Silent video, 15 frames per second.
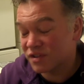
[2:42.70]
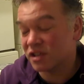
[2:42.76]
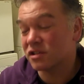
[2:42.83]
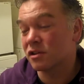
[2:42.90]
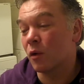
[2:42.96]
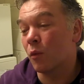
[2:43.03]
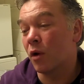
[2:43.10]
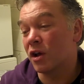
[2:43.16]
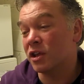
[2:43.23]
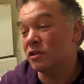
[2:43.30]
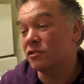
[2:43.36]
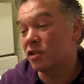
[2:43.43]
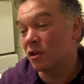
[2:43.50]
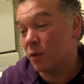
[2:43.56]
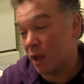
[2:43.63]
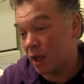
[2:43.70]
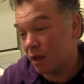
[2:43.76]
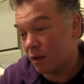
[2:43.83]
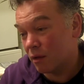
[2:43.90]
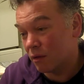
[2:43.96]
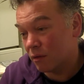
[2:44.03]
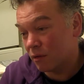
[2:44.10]
it's not why you do it,
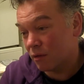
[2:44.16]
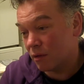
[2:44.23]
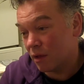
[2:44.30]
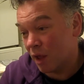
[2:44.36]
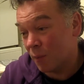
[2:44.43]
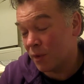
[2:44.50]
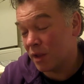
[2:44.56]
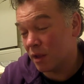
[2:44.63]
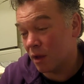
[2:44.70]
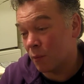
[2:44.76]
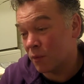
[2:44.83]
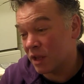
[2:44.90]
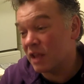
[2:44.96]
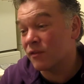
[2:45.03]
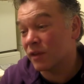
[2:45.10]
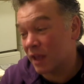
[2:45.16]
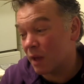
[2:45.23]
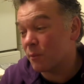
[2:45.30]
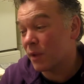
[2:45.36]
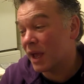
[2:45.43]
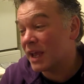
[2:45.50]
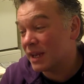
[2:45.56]
and we even
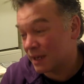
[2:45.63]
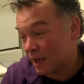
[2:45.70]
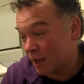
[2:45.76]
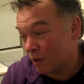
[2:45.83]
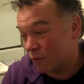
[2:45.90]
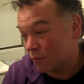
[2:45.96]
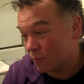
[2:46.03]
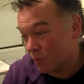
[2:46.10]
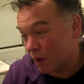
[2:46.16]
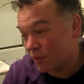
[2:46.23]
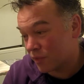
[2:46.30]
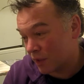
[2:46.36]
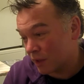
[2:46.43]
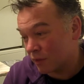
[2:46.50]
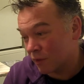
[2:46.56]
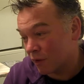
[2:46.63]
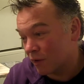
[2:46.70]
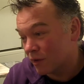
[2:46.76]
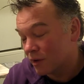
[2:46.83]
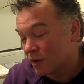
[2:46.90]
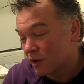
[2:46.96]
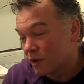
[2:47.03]
get paid now. But I think that
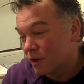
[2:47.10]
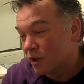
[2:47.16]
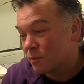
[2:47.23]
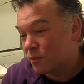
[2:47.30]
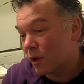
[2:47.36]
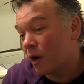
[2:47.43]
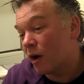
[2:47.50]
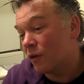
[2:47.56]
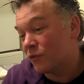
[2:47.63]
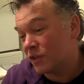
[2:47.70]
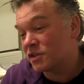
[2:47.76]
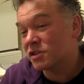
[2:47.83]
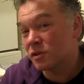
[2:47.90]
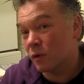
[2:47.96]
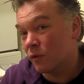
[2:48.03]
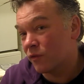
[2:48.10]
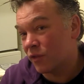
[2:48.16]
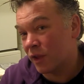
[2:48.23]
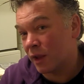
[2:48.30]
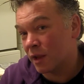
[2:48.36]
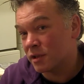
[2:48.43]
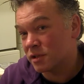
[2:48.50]
part of this sort of
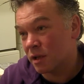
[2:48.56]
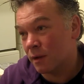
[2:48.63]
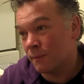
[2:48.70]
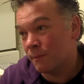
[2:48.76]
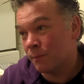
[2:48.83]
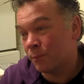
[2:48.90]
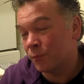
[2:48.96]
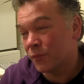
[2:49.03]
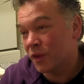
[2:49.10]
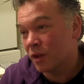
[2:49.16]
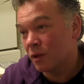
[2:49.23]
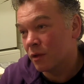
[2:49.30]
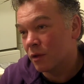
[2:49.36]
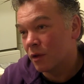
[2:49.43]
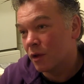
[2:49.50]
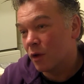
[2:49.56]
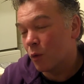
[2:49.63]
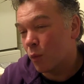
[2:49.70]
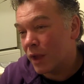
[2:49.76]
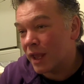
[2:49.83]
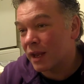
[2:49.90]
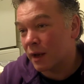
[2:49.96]
thing is.
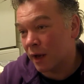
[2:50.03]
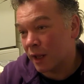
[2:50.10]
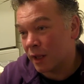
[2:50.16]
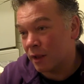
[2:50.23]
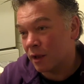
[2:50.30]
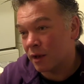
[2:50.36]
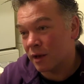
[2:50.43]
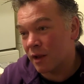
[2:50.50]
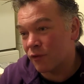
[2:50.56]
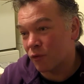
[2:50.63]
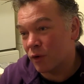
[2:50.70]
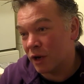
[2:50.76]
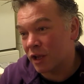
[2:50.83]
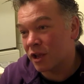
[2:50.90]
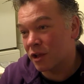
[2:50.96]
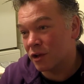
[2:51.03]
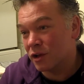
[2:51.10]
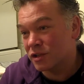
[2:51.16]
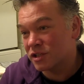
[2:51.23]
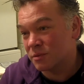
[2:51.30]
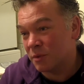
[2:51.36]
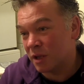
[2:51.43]
Weirdly, it never really
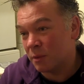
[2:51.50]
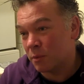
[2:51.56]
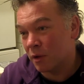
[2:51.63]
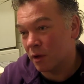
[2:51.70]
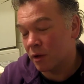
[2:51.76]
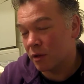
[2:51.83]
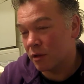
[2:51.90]
occurred to me, but